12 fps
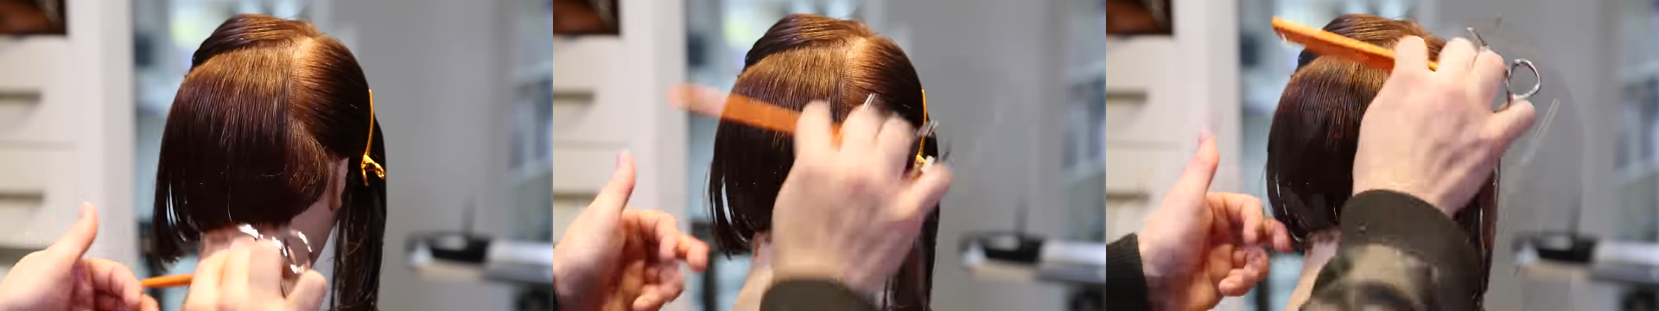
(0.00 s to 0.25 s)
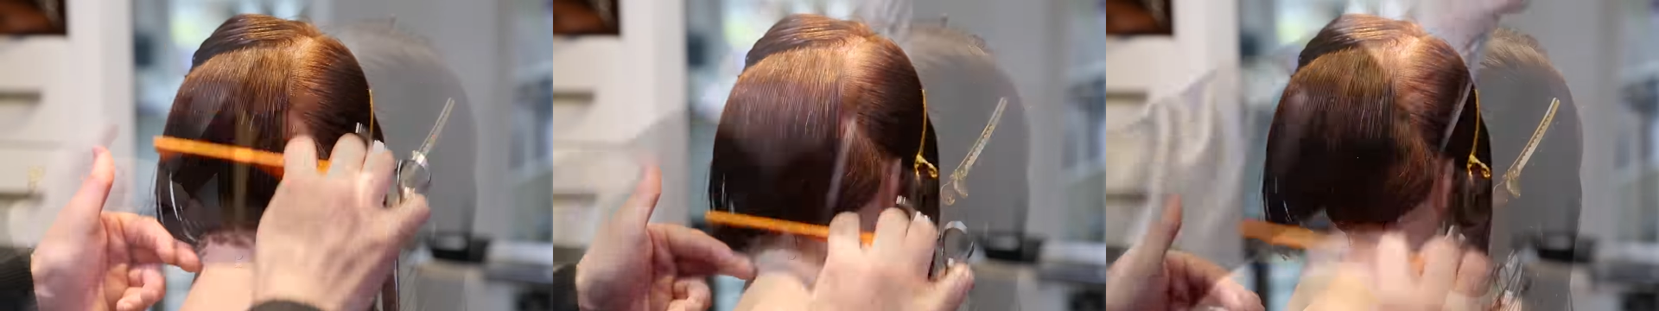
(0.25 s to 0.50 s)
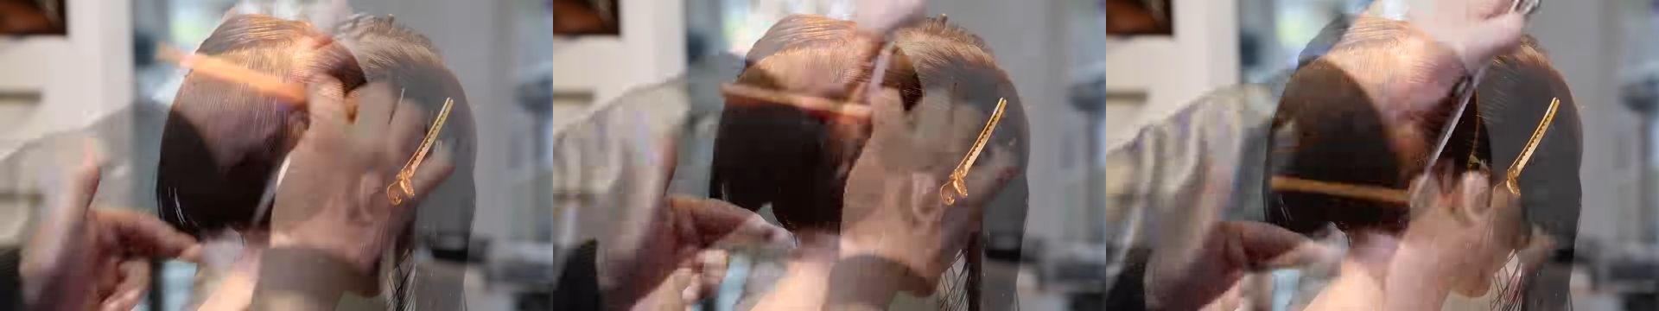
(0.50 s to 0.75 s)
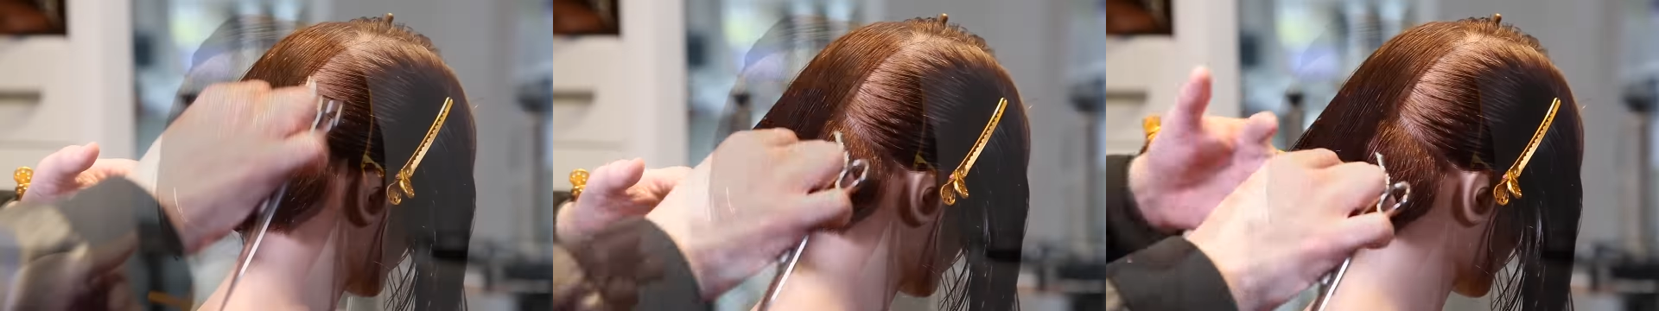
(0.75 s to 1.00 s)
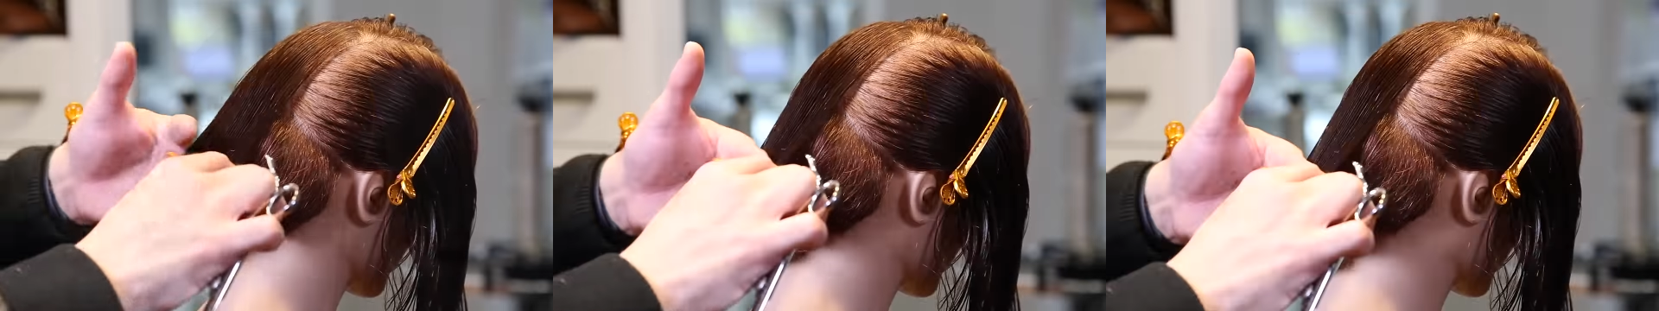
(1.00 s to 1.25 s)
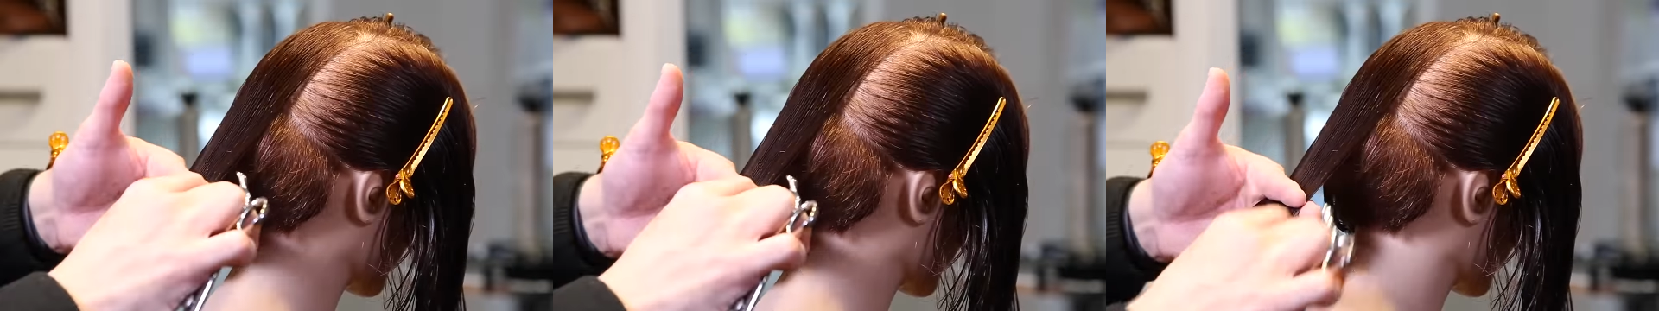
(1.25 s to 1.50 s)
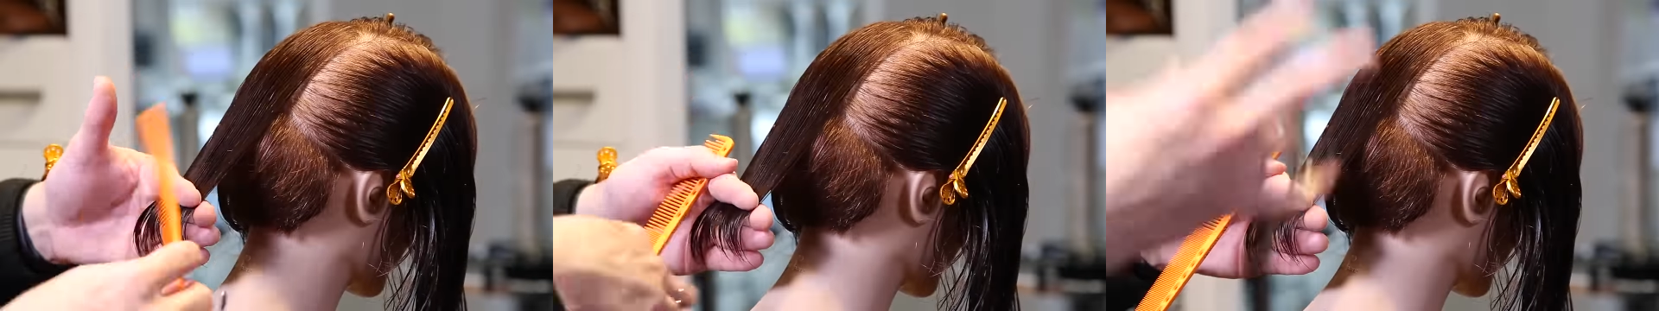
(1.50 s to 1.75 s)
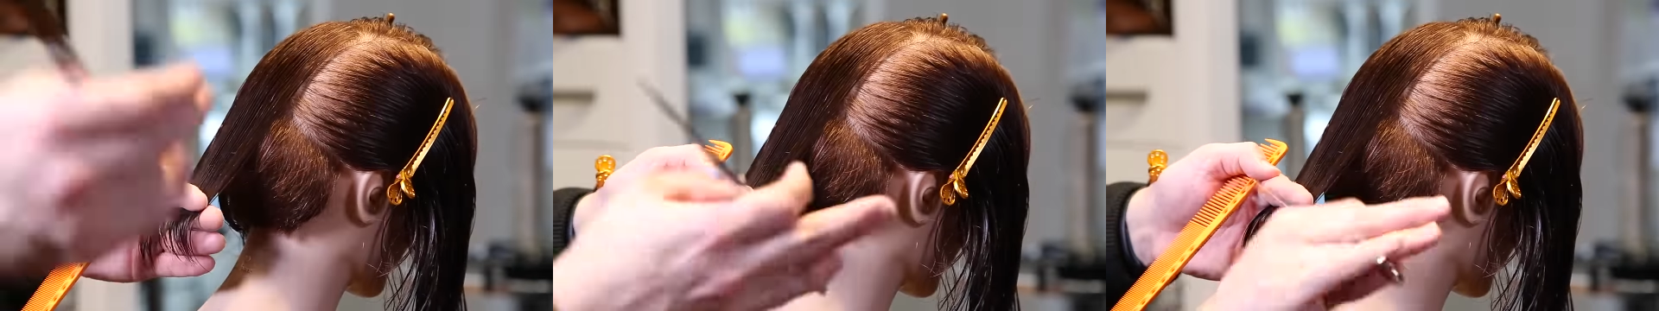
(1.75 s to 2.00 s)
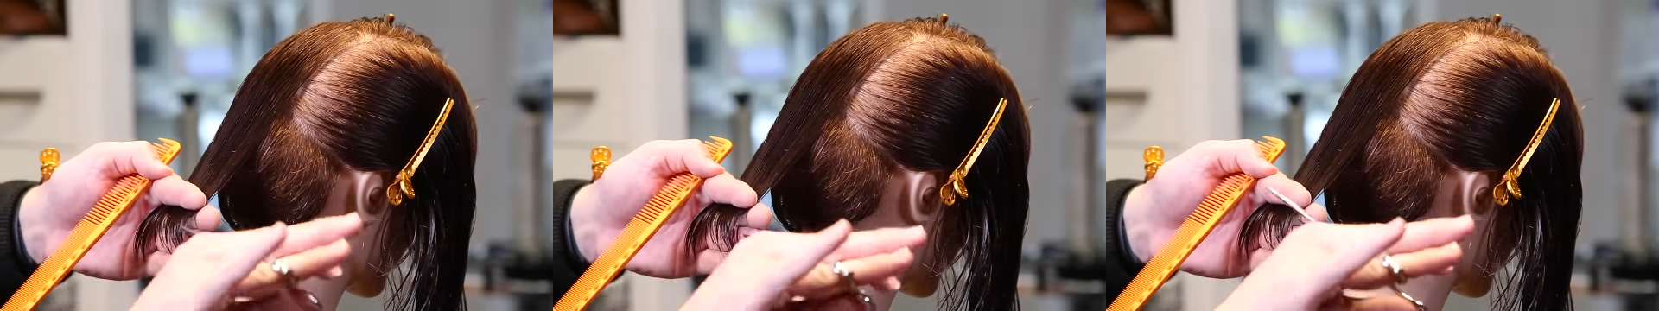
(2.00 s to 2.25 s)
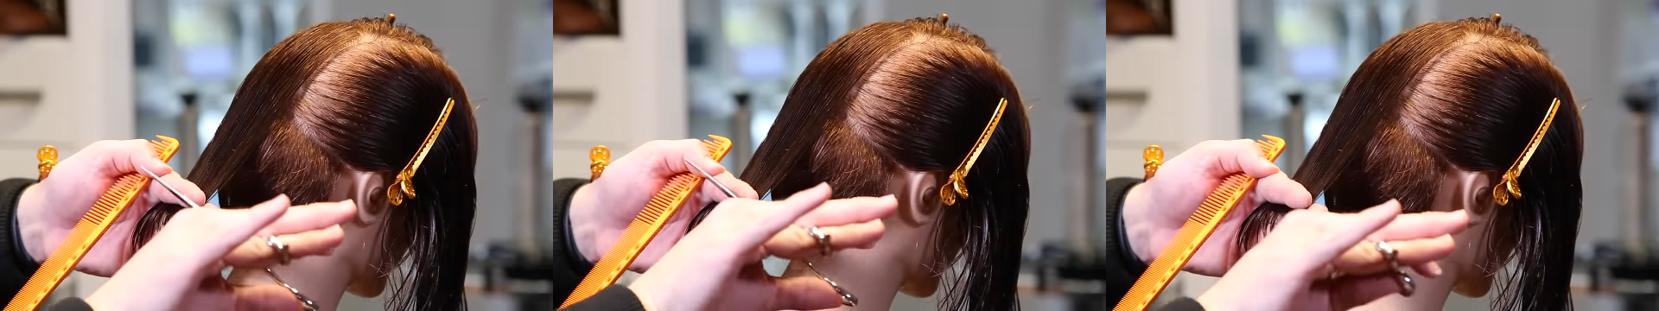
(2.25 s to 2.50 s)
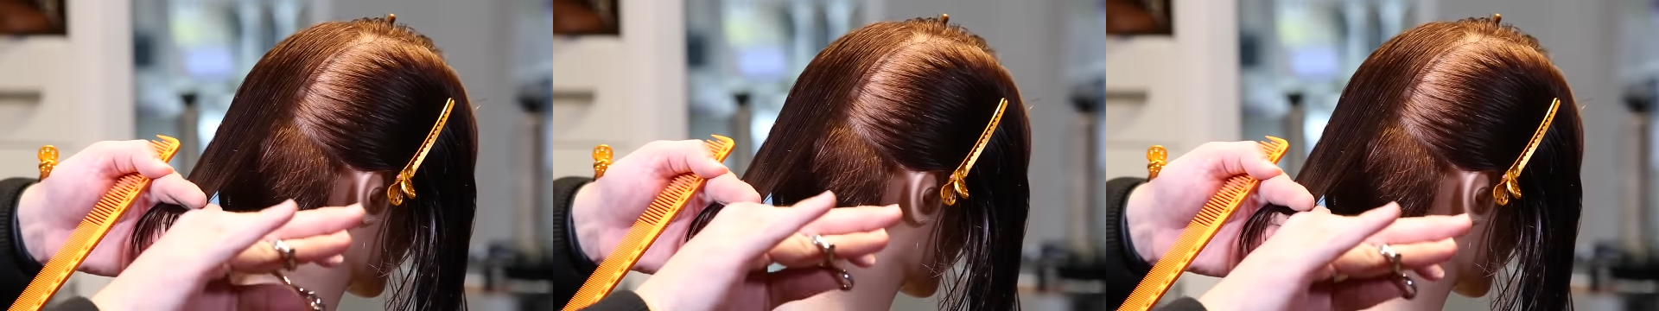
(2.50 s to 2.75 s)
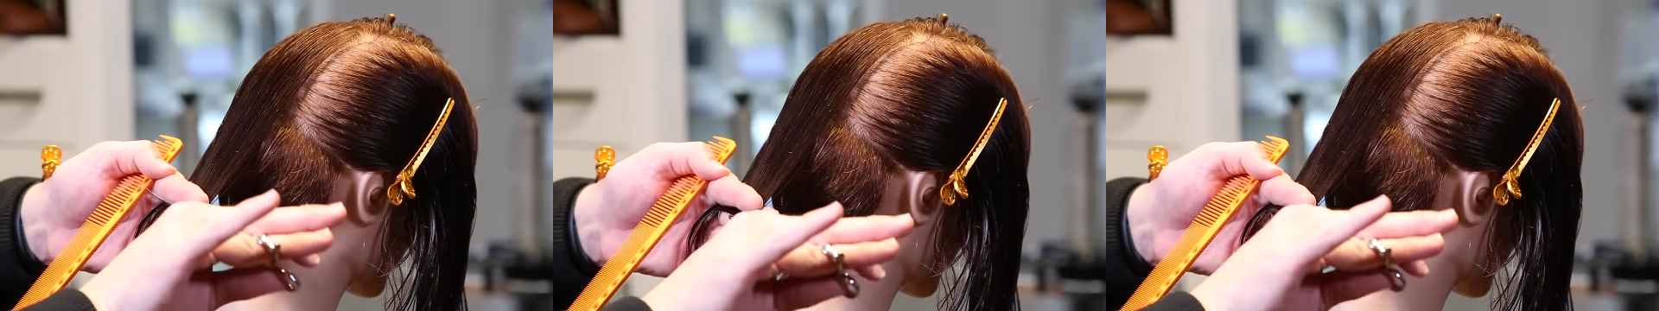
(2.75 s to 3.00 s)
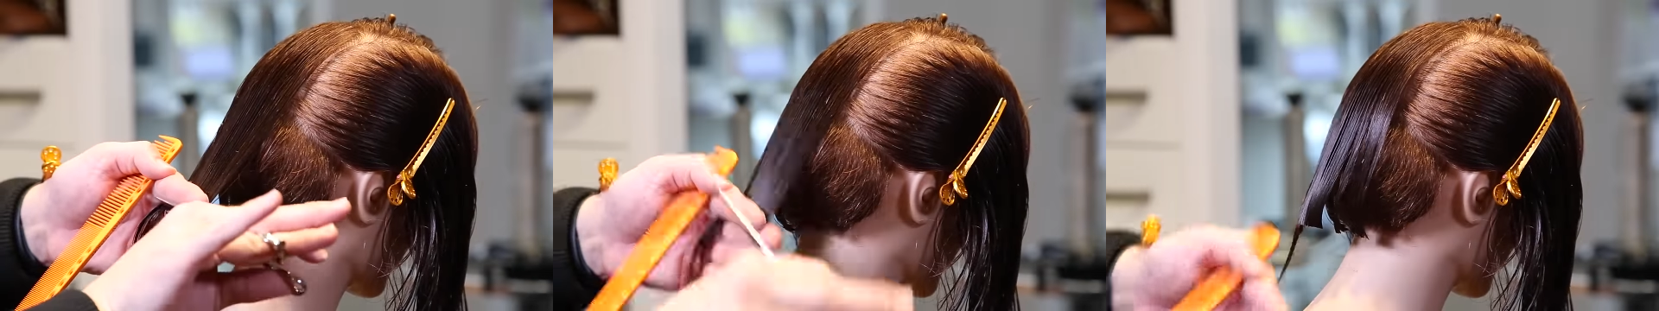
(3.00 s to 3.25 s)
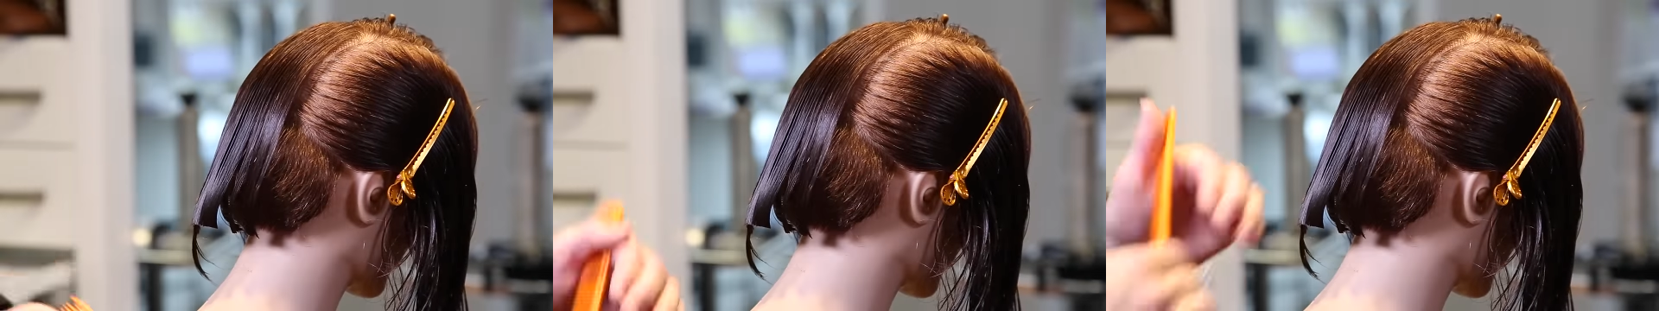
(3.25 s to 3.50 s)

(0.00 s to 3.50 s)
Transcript: No face is visible, so there are no lips to read.